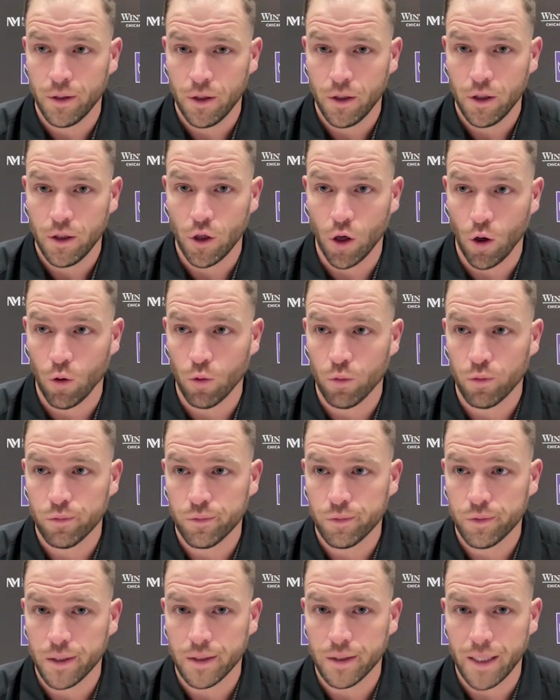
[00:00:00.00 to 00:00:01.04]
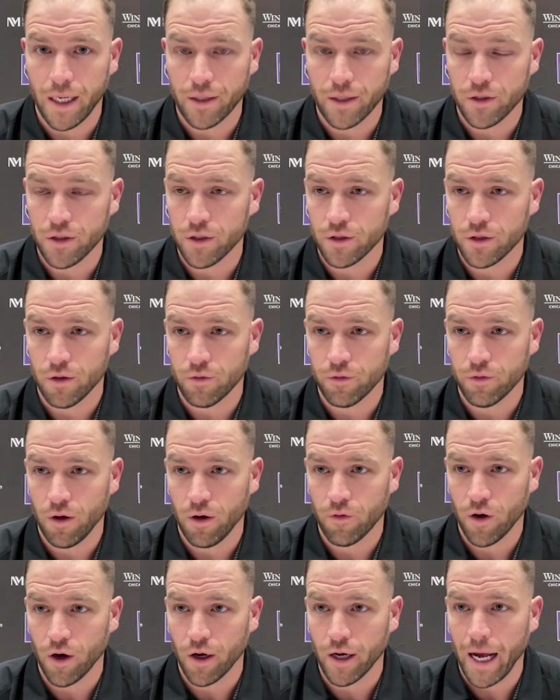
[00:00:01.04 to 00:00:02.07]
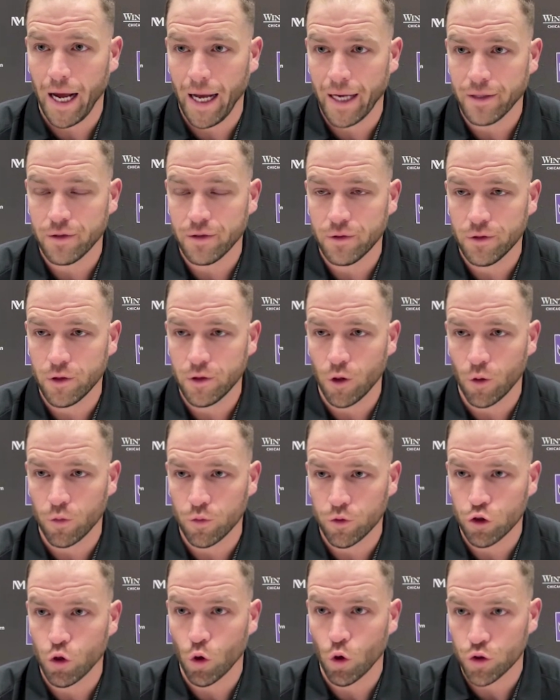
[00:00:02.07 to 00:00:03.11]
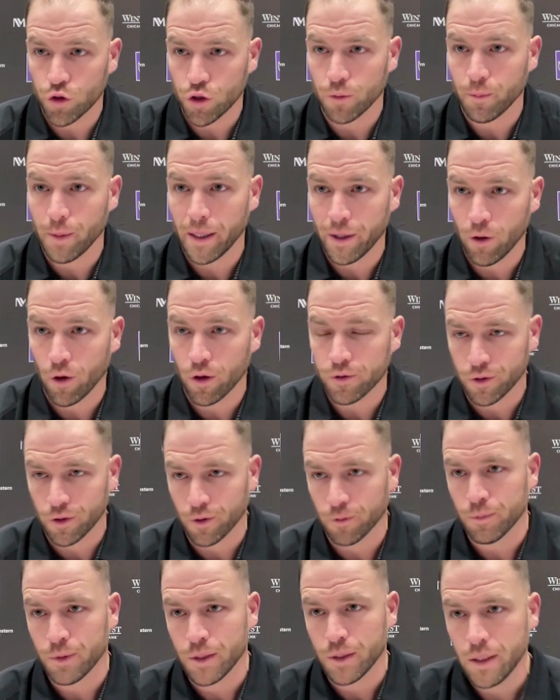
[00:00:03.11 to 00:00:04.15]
the intentions of our guys, short-term and long-term,